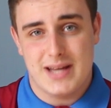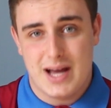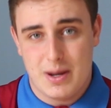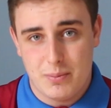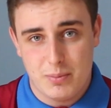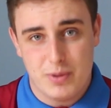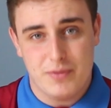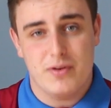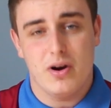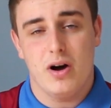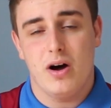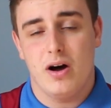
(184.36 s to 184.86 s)
down,
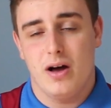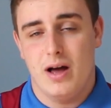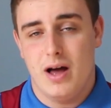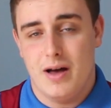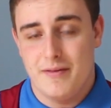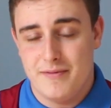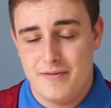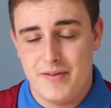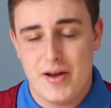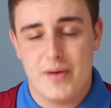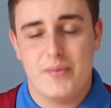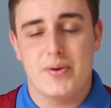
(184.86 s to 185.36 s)
we've got
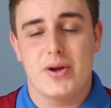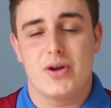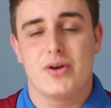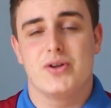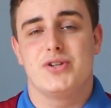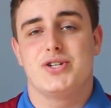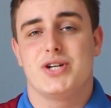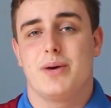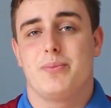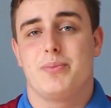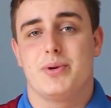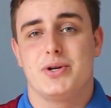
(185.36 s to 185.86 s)
a very good
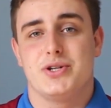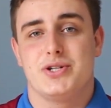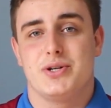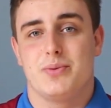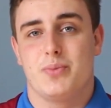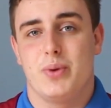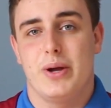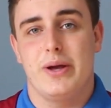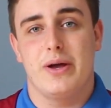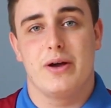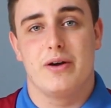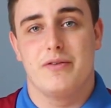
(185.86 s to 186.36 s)
Championship
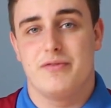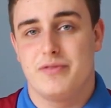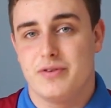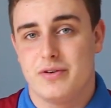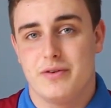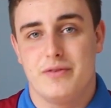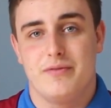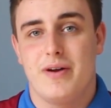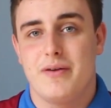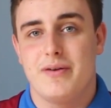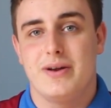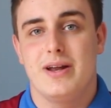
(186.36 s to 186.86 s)
winger for
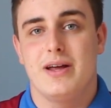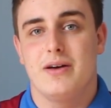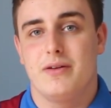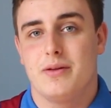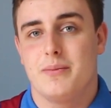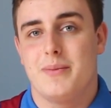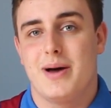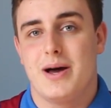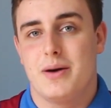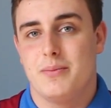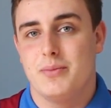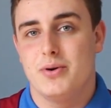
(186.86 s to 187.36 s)
a very little
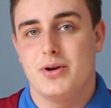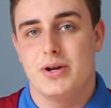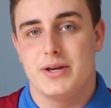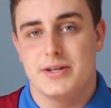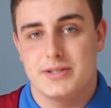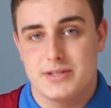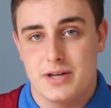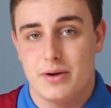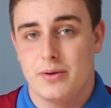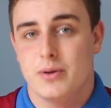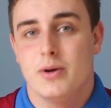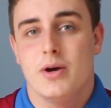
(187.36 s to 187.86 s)
amount of money.
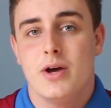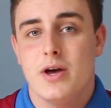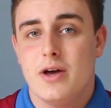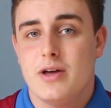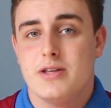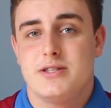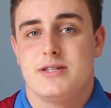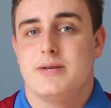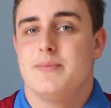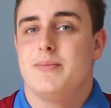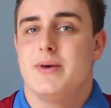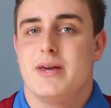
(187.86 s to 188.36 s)
So
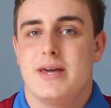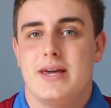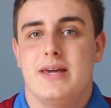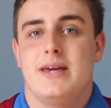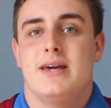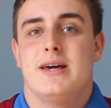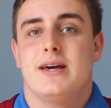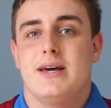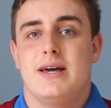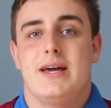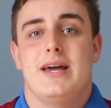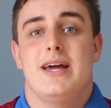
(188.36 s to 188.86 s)
to
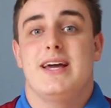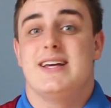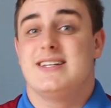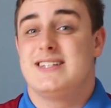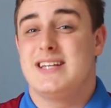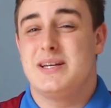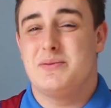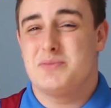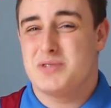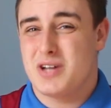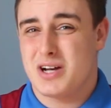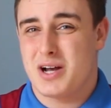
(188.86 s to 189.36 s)
me, it
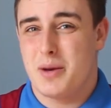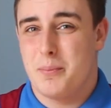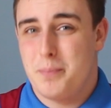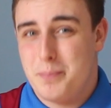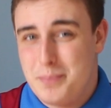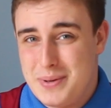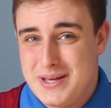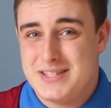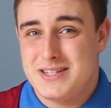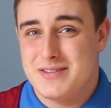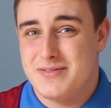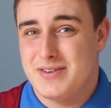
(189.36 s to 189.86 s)
seems like a
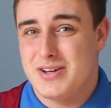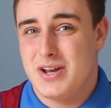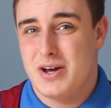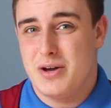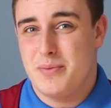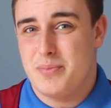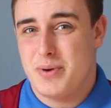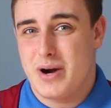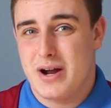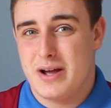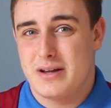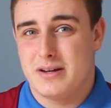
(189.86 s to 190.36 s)
bit of a
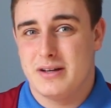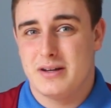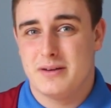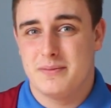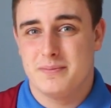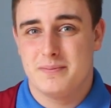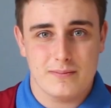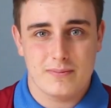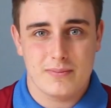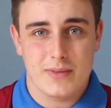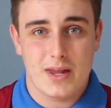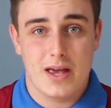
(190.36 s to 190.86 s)
no-brainer.
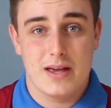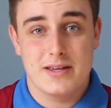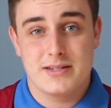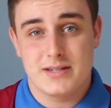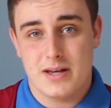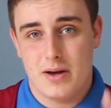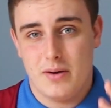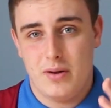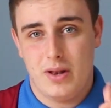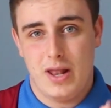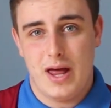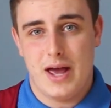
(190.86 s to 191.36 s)

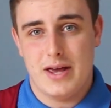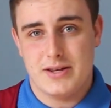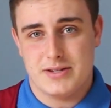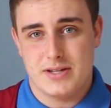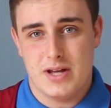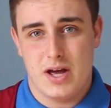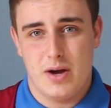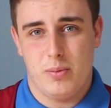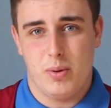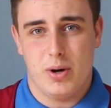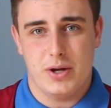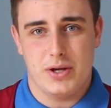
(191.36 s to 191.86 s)
So let us
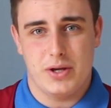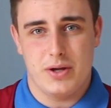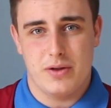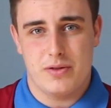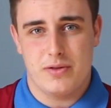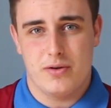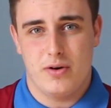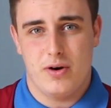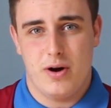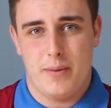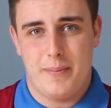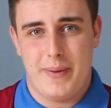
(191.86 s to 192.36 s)
know what you
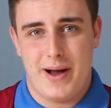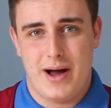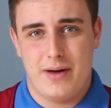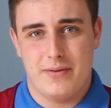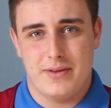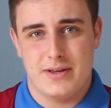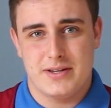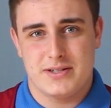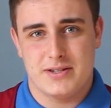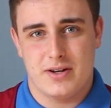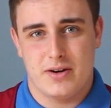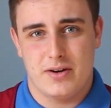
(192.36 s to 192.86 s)
thought about
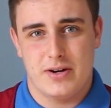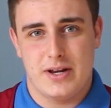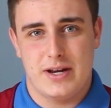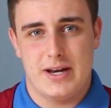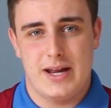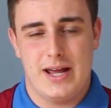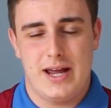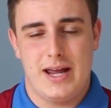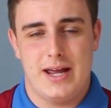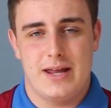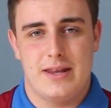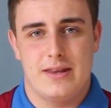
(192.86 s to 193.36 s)
this
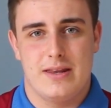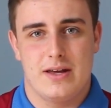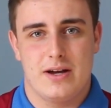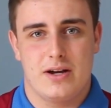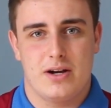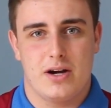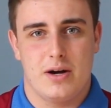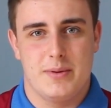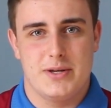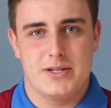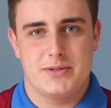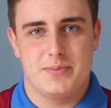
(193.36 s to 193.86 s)
signing in the
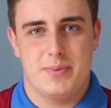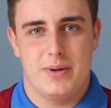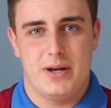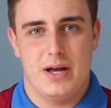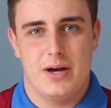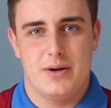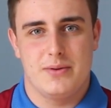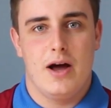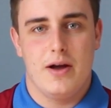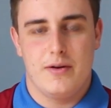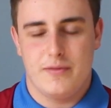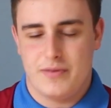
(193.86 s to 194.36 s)
comments
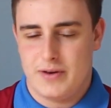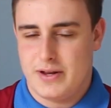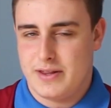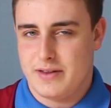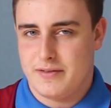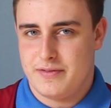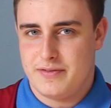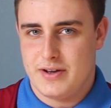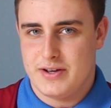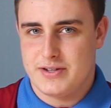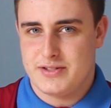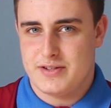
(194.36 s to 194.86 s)
below. Hopefully the
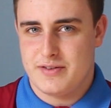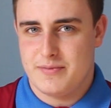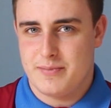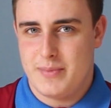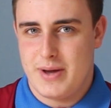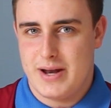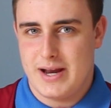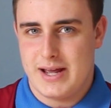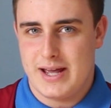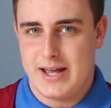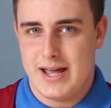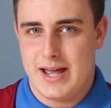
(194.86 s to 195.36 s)
first of
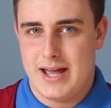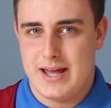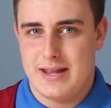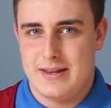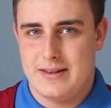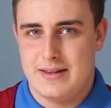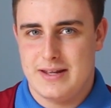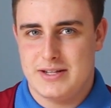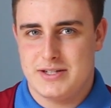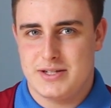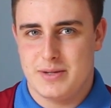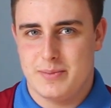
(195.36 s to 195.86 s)
many
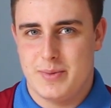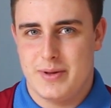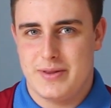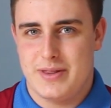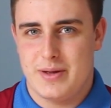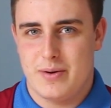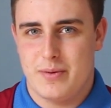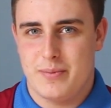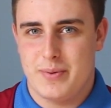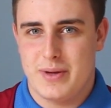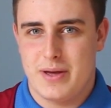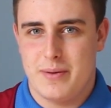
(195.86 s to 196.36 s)
in this summer.
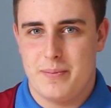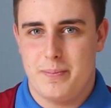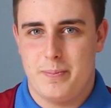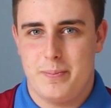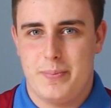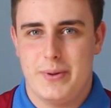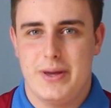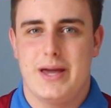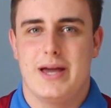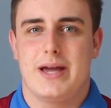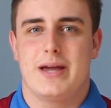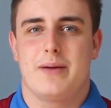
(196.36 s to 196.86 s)
There will be a
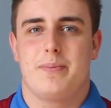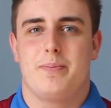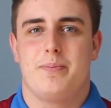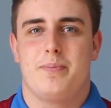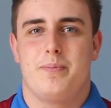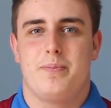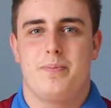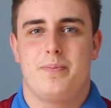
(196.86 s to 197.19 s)
big